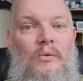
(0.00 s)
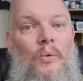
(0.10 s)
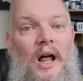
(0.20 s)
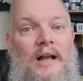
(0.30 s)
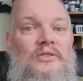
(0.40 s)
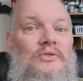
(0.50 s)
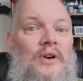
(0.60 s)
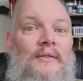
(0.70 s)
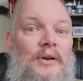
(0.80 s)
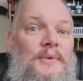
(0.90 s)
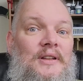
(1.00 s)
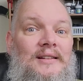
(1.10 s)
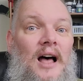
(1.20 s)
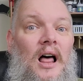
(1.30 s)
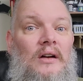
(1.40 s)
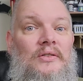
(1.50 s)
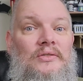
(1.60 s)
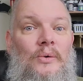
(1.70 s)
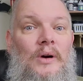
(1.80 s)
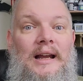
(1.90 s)
Well, I just drive up to the dollar
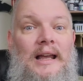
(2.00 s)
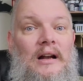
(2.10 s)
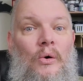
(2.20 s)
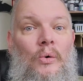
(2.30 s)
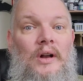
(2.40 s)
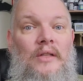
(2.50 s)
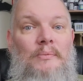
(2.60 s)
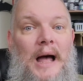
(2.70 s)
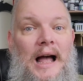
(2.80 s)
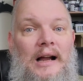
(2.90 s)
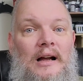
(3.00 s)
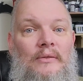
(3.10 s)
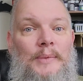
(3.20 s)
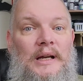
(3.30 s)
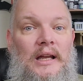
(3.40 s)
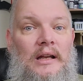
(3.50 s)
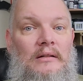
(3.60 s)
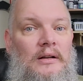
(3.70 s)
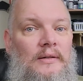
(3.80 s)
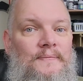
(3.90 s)
store and get a whole nother pack of them again,
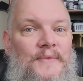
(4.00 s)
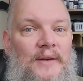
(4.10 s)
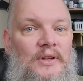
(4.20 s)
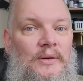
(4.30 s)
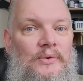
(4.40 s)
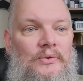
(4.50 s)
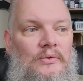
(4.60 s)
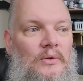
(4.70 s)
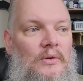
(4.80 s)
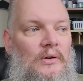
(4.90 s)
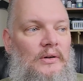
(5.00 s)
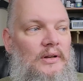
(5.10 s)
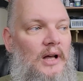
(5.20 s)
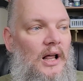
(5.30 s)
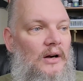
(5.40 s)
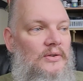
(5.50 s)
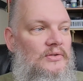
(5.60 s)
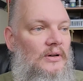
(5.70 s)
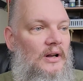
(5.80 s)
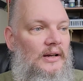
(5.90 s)
even though it's no longer the dollar
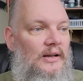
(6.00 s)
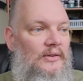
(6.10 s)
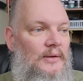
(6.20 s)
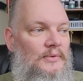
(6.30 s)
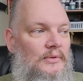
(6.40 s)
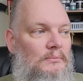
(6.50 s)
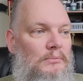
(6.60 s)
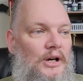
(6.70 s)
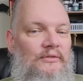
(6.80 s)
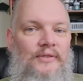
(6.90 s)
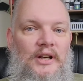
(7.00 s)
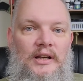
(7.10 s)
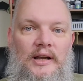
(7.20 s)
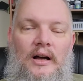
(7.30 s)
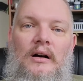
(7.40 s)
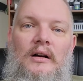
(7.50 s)
store. I think it's up to a buck fifty now.